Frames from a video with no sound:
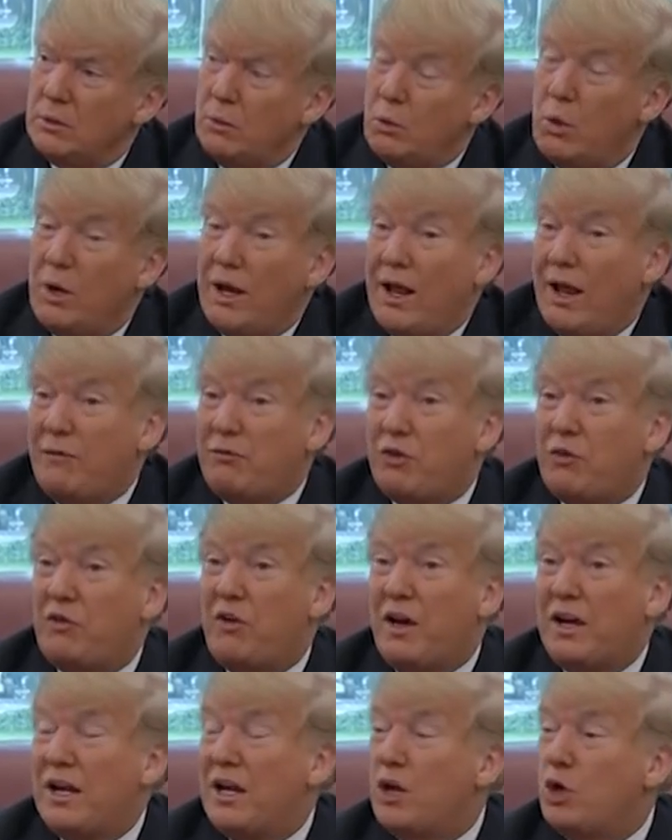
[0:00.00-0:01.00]
Well, I have to
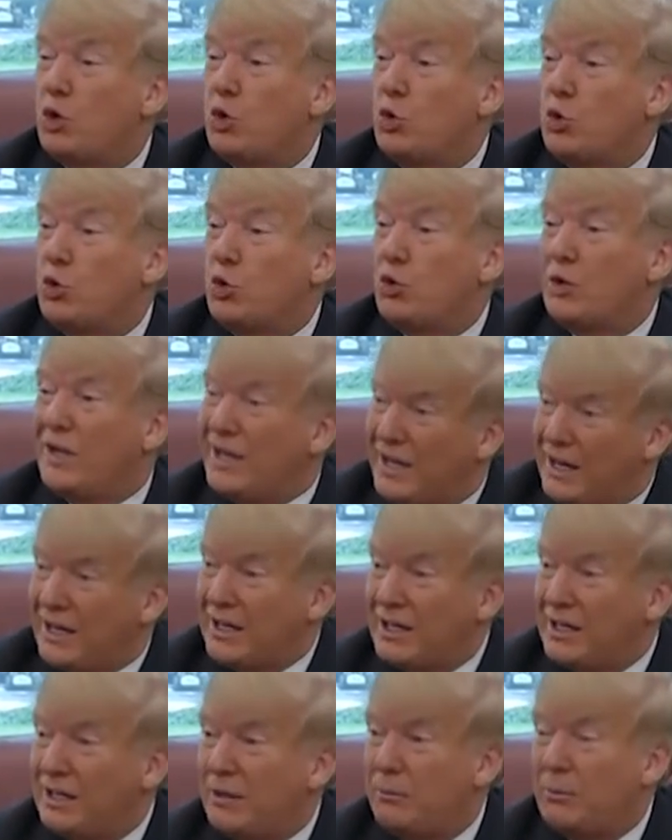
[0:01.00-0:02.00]
find out who did
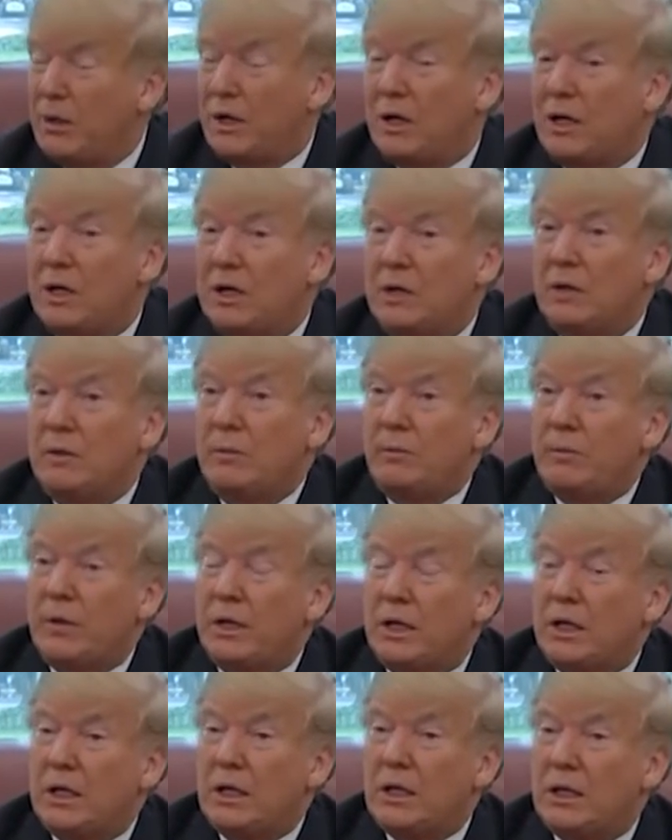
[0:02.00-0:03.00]
it, but
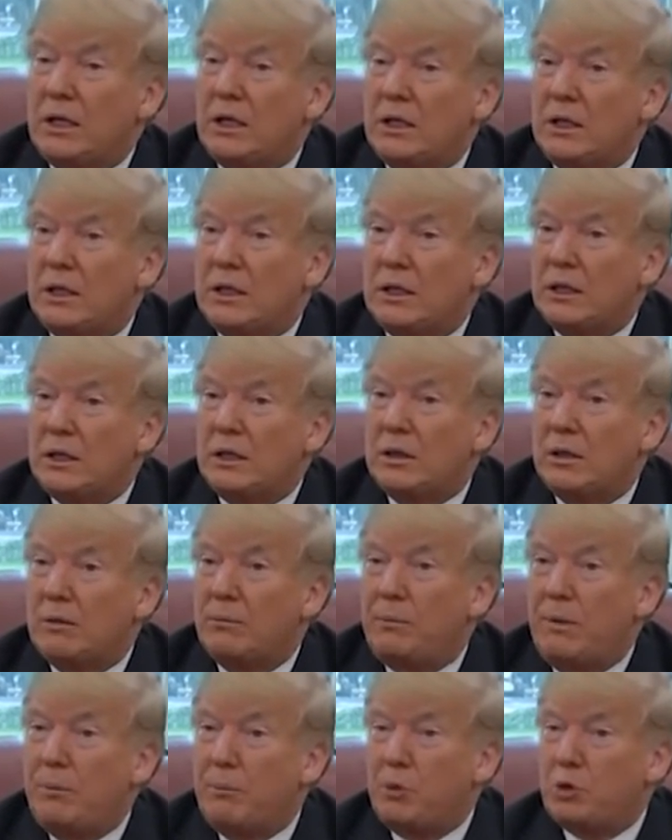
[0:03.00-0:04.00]
uh,
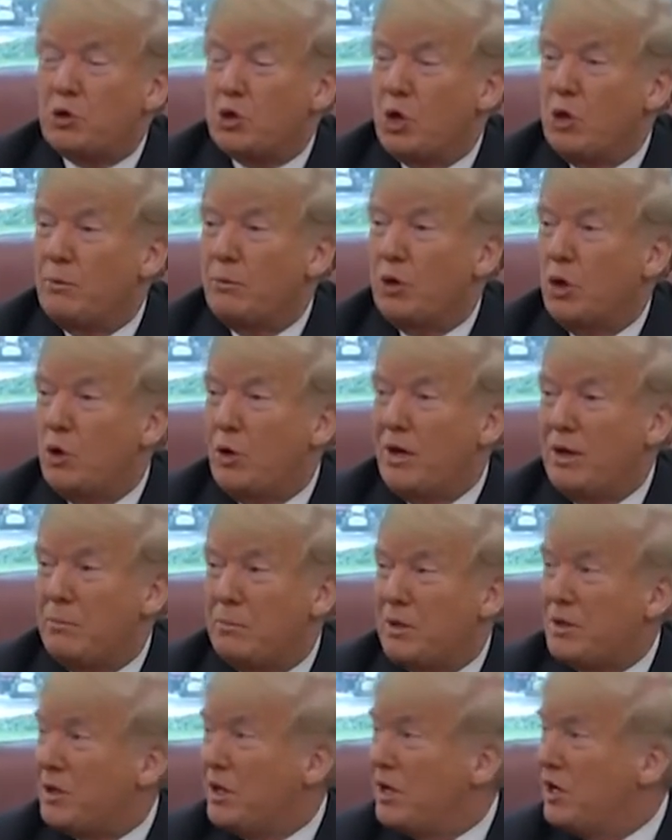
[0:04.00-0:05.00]
people saw him go
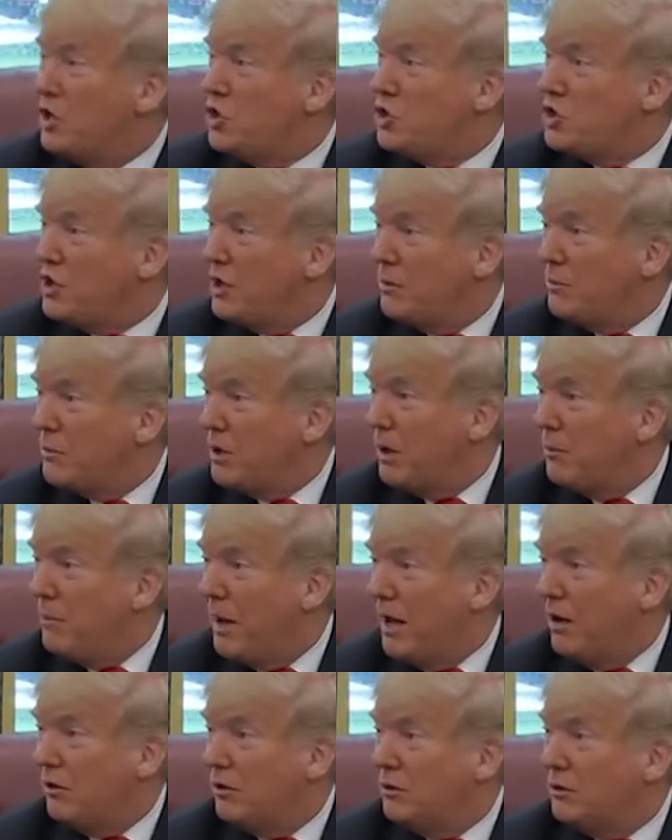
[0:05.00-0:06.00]
in, but they didn't see him come
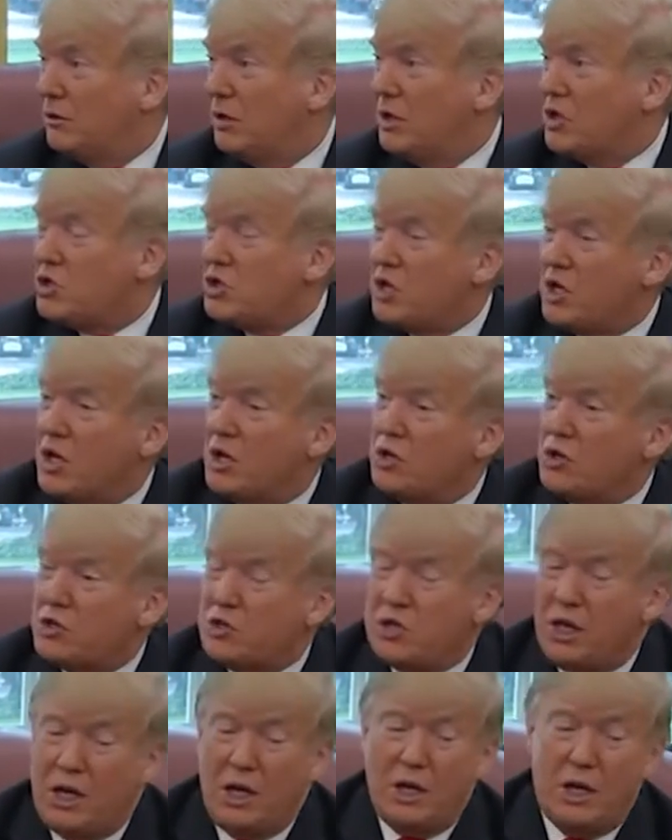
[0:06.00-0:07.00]
out, as they
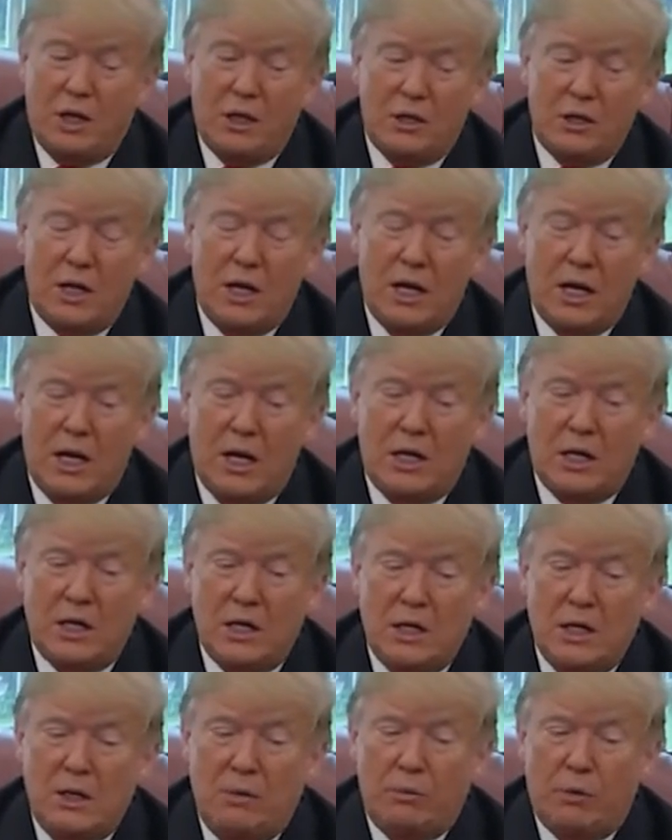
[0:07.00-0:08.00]
understand it. And
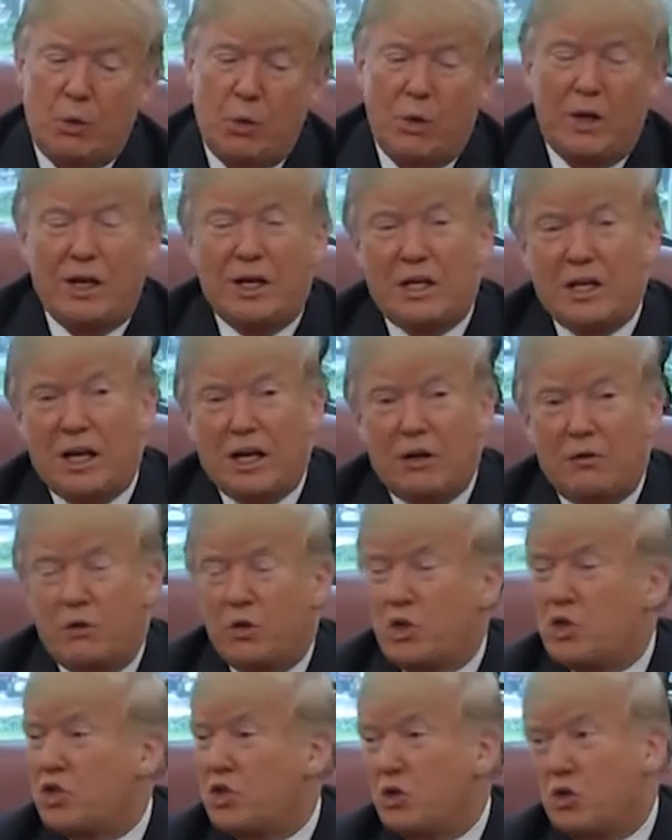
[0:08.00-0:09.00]
we're going to take a
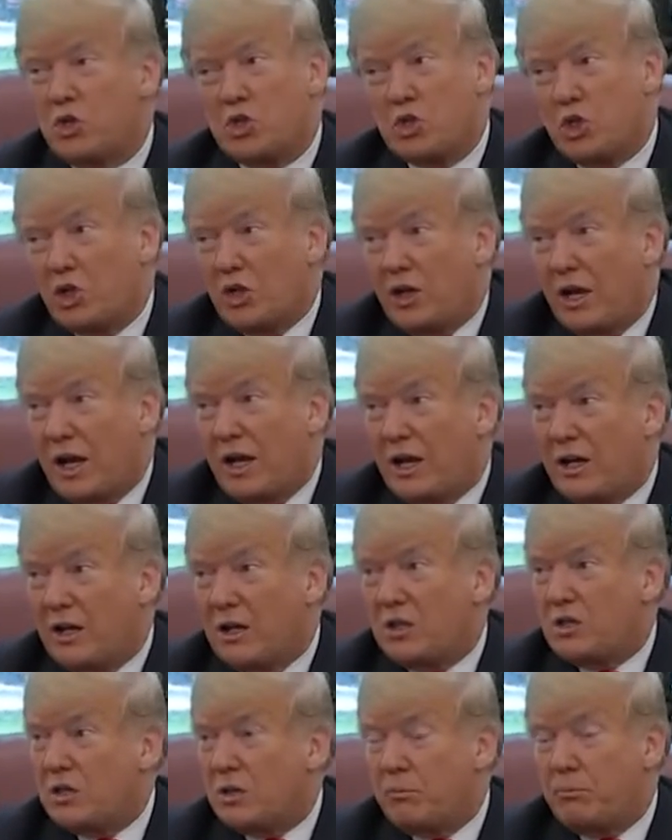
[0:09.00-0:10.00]
very serious look at it.
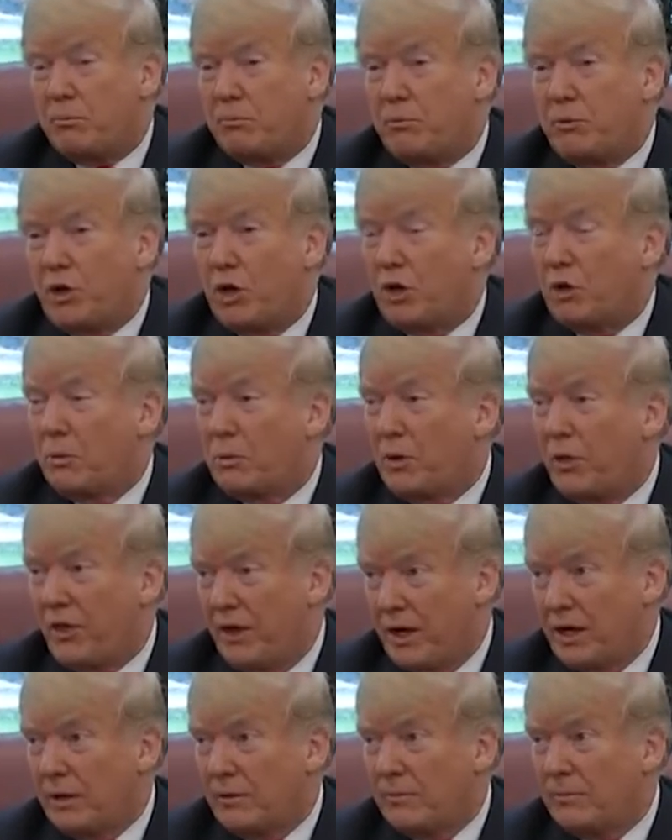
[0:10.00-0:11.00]
It's a terrible
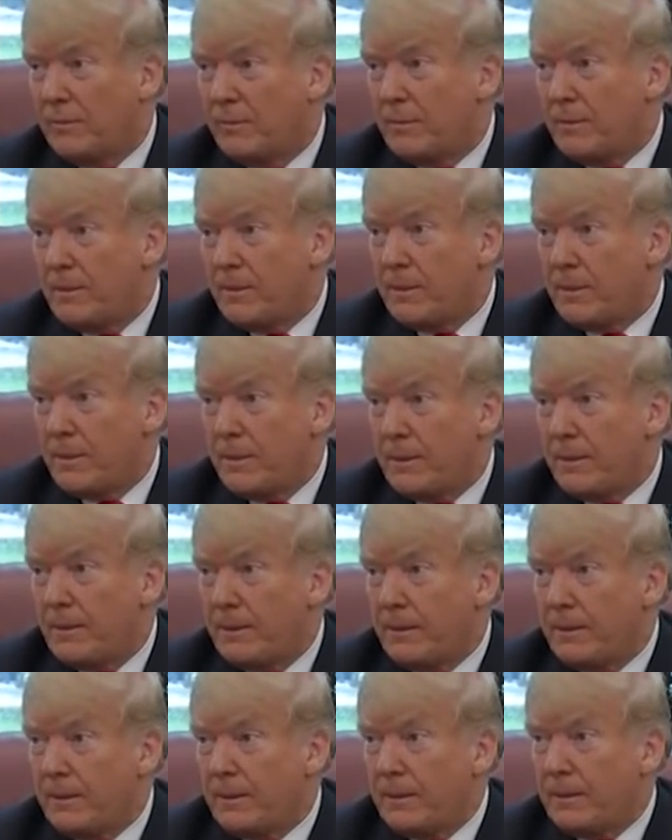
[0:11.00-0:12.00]
thing. Have you spoken to
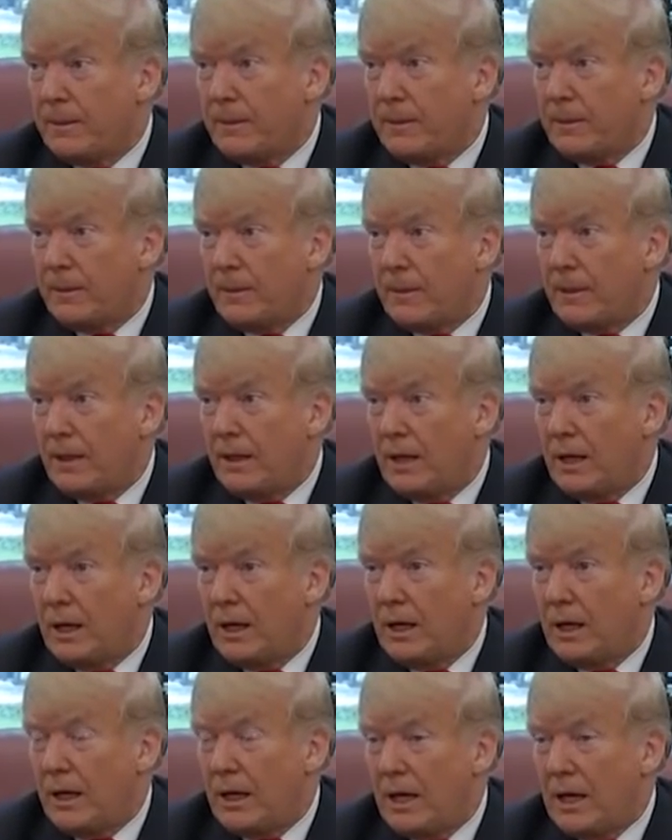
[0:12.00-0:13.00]
the
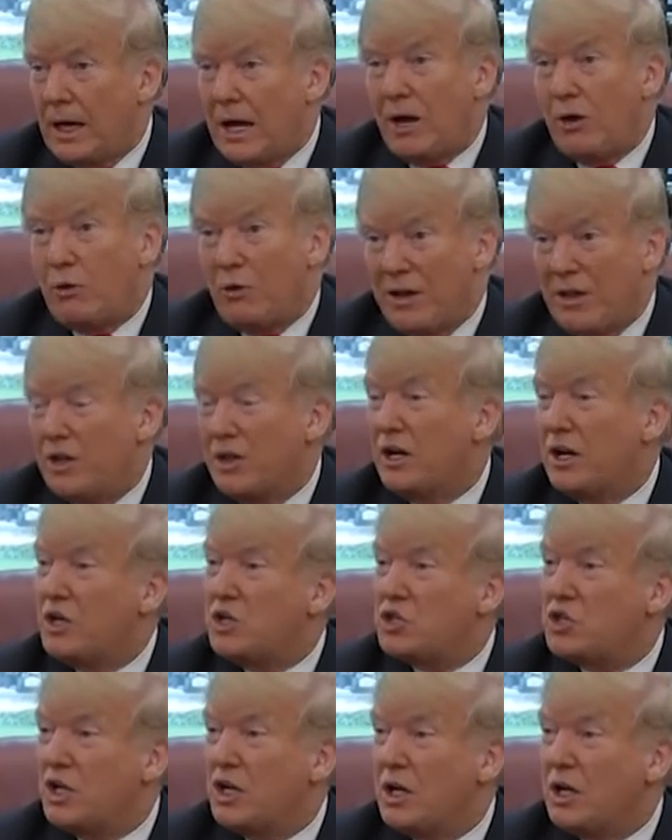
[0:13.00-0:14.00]
Saudis? Uh, I'd rather
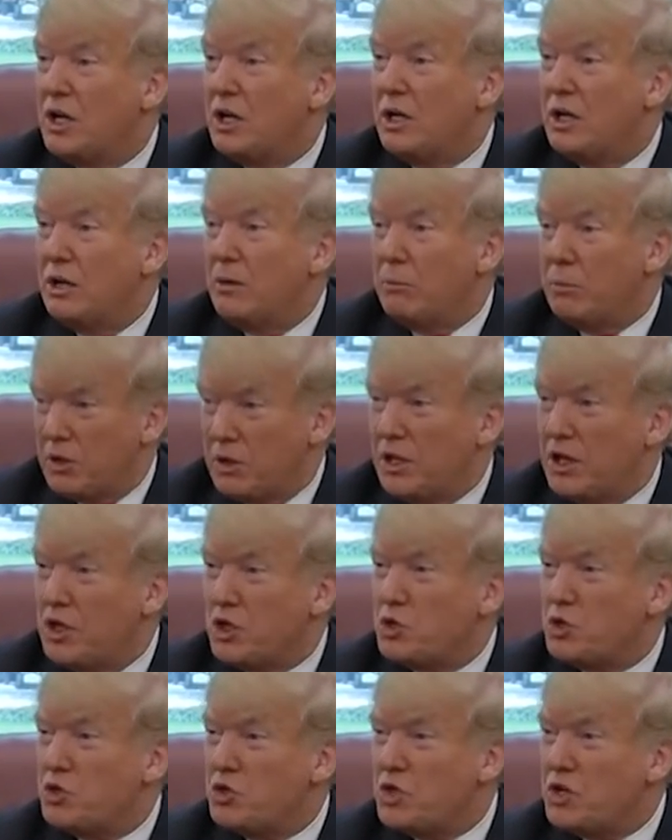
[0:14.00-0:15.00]
not say, but the
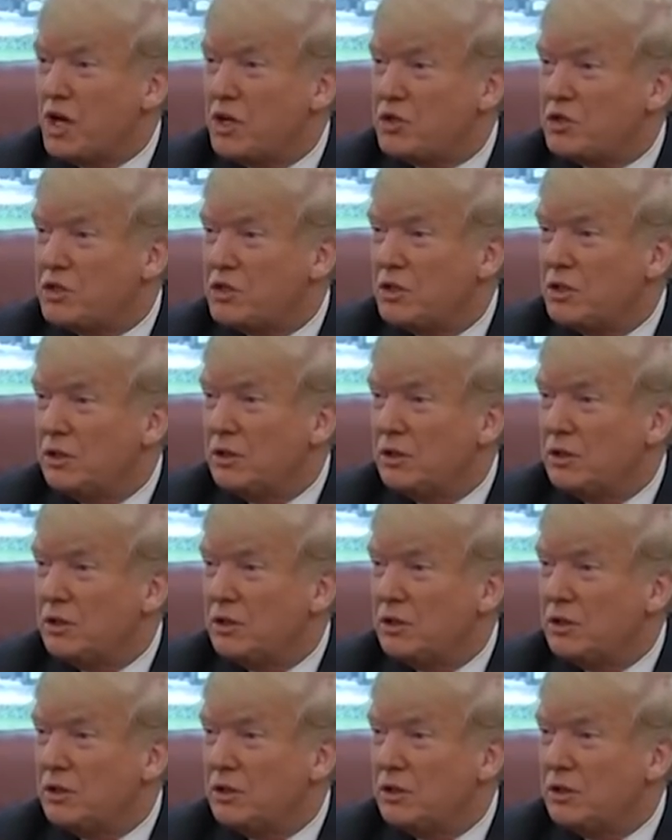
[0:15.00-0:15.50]
answer is yes.